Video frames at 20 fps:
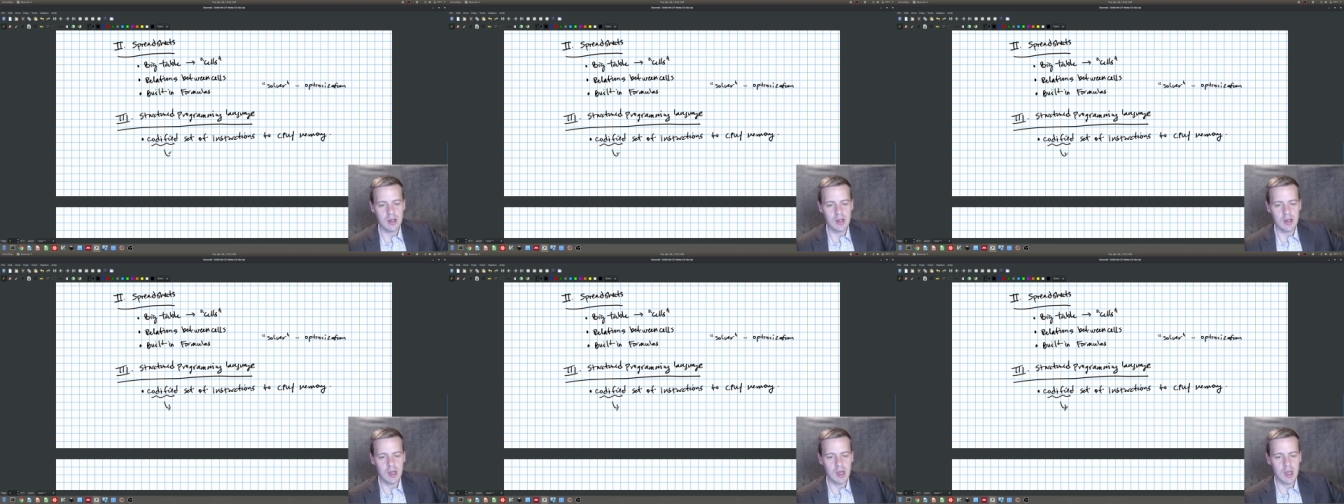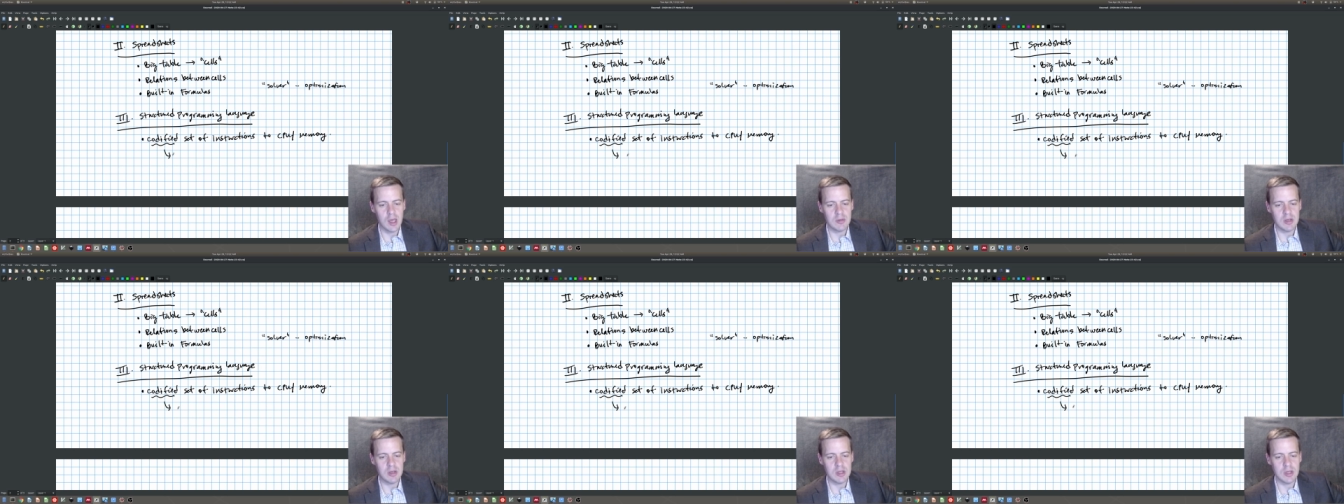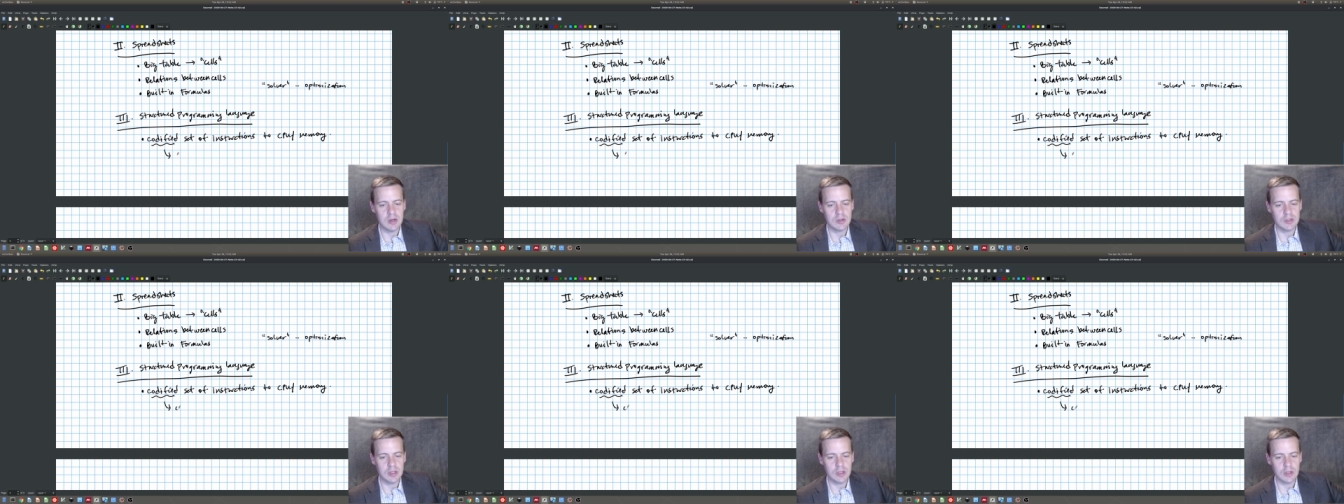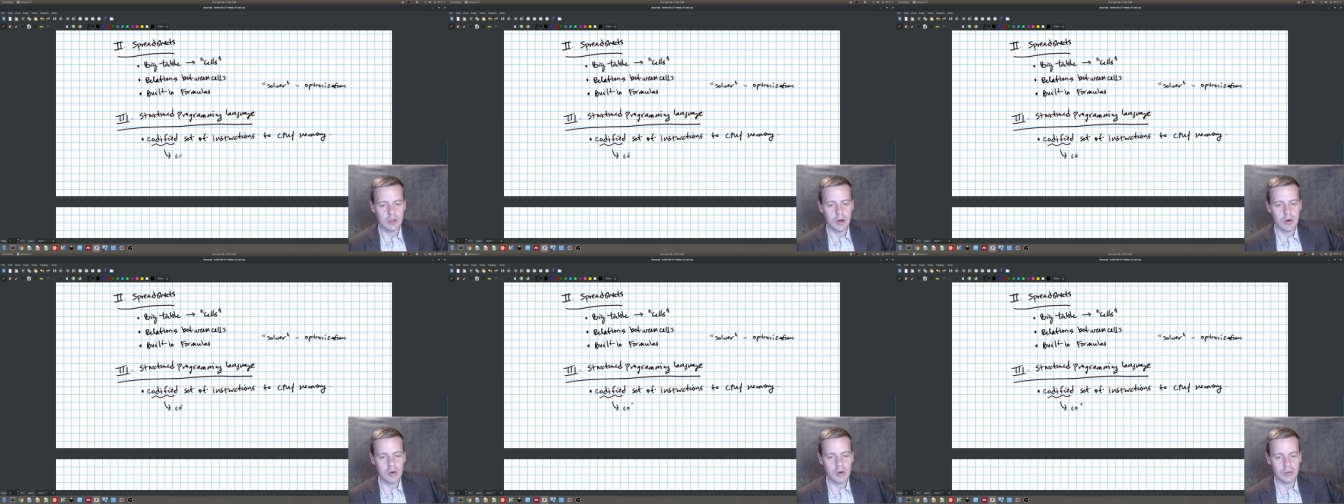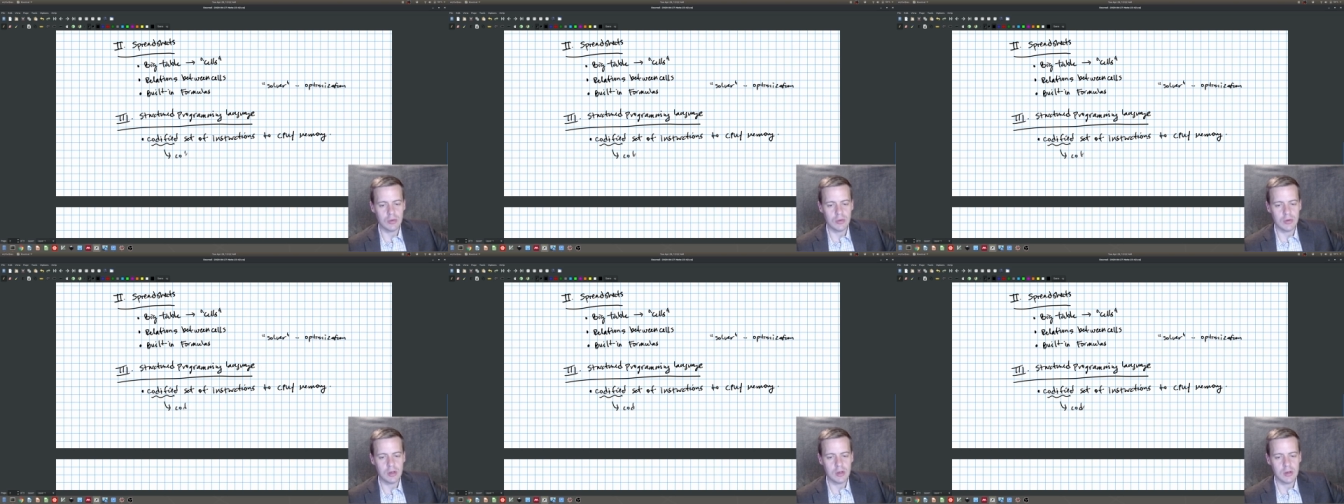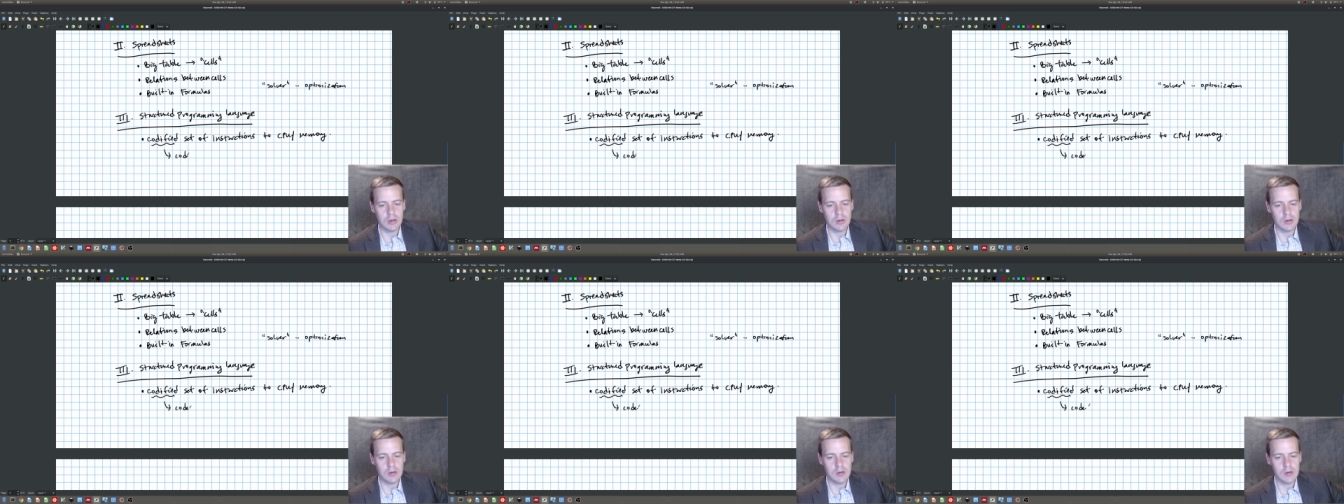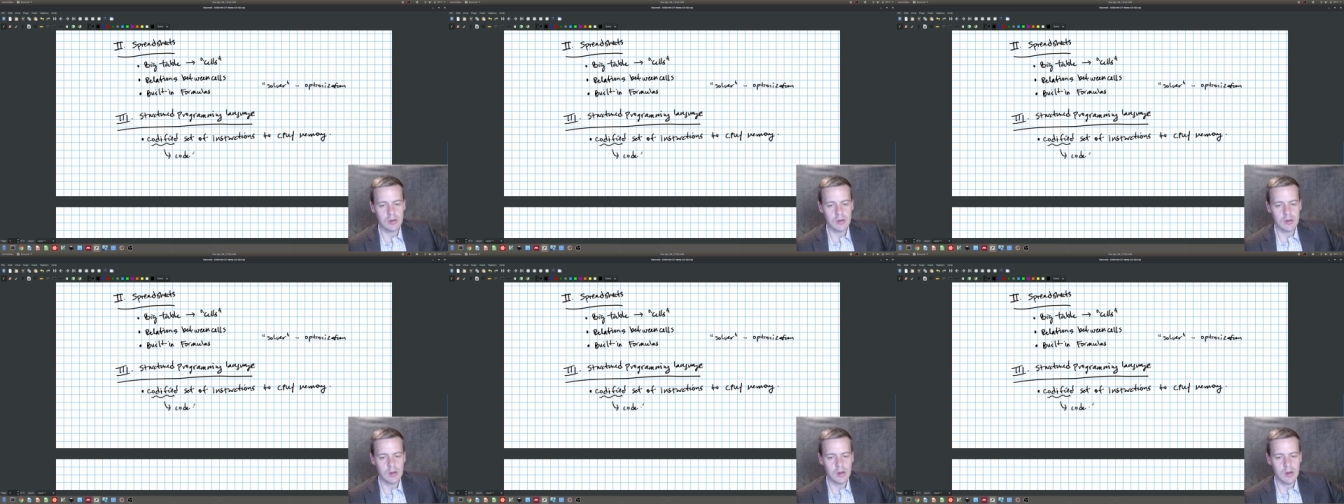I mean there's a code.
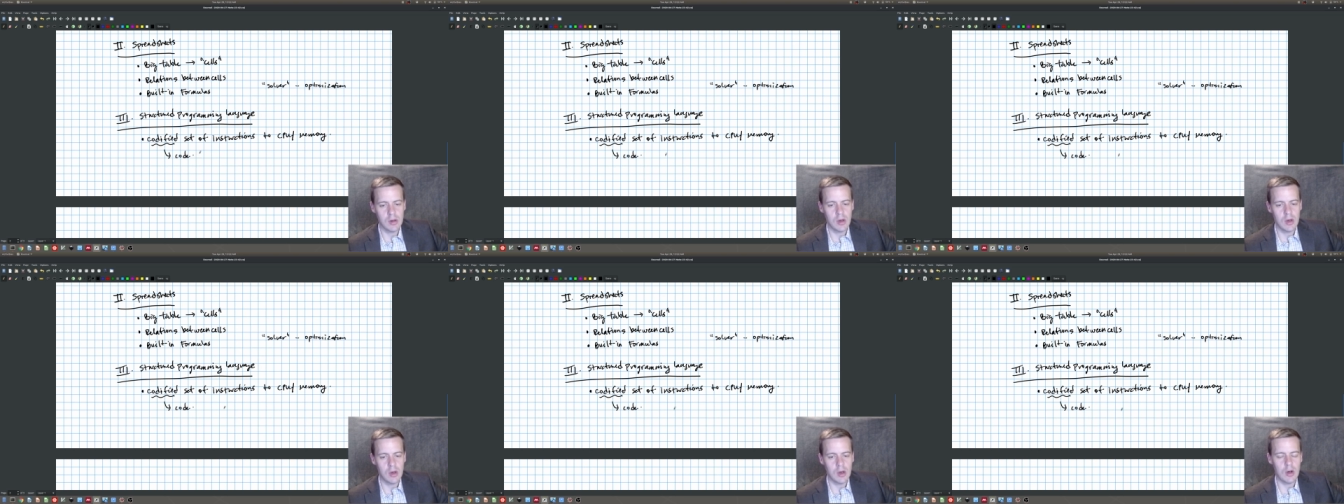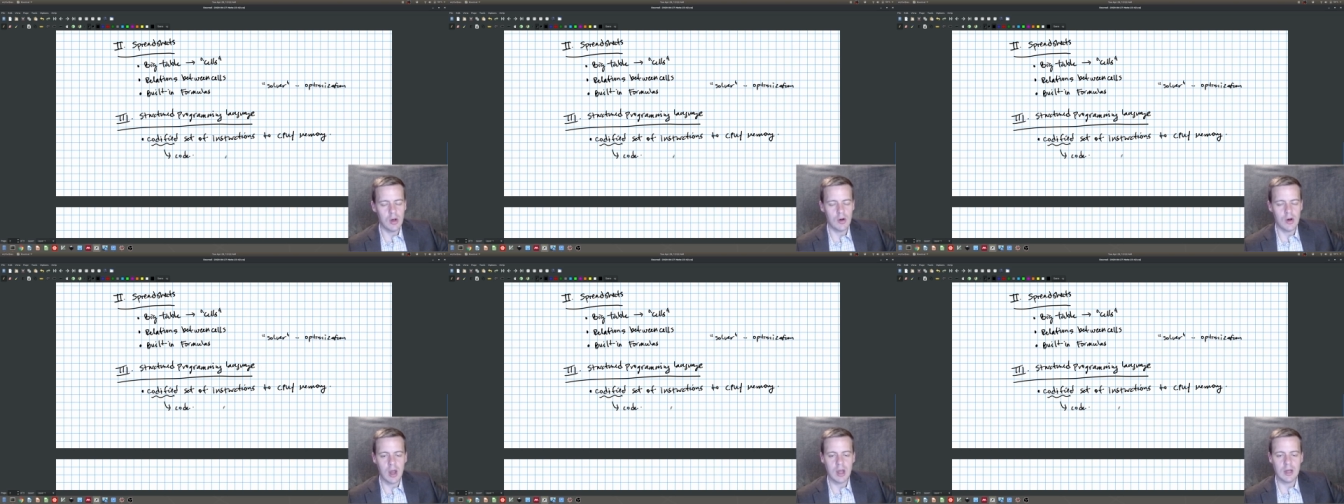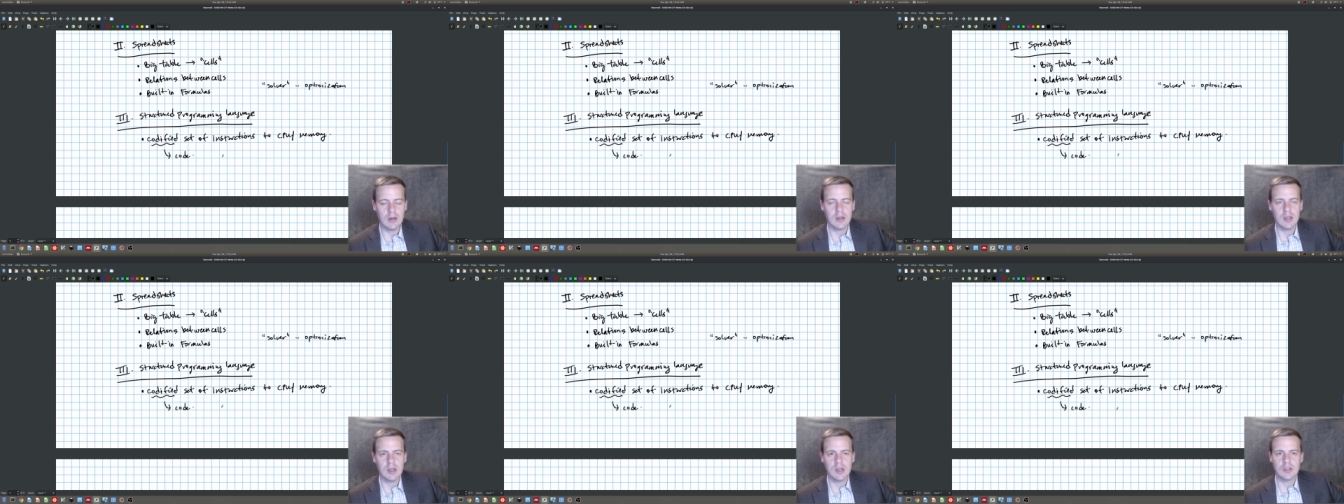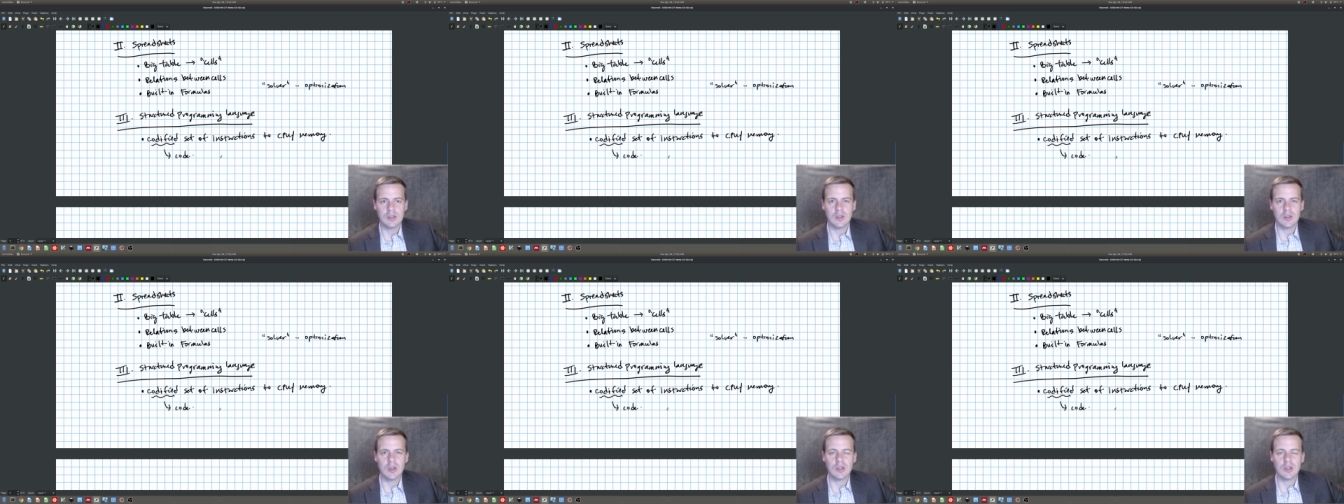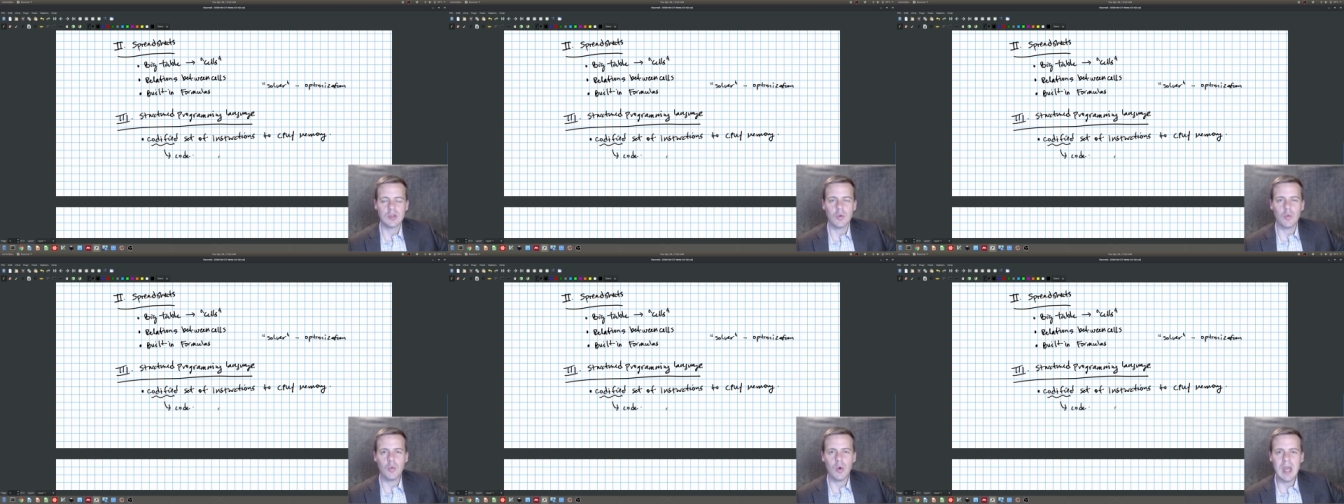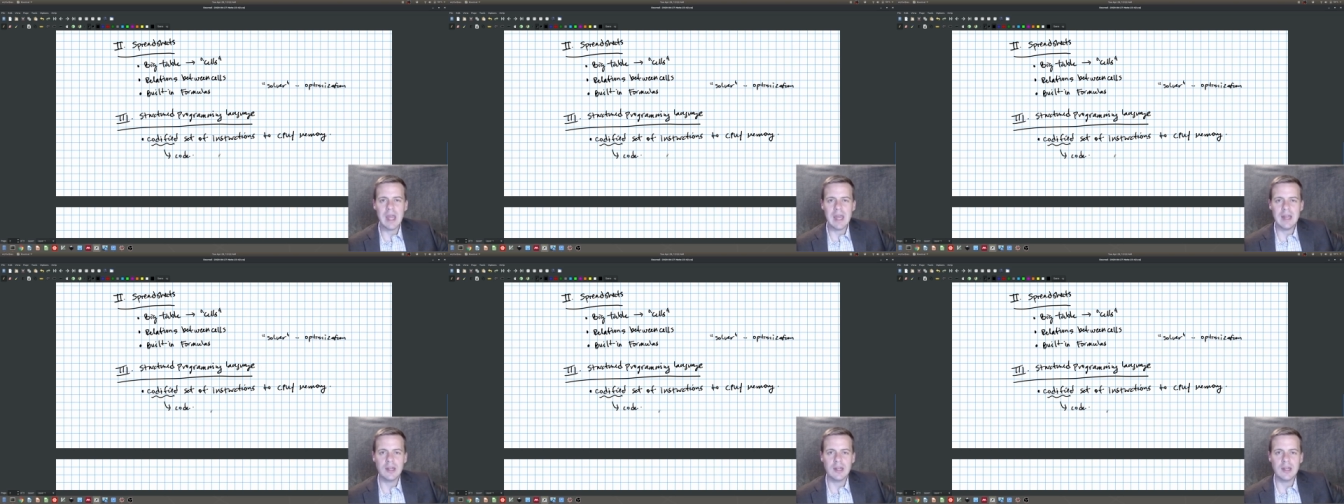All right, so there's a way to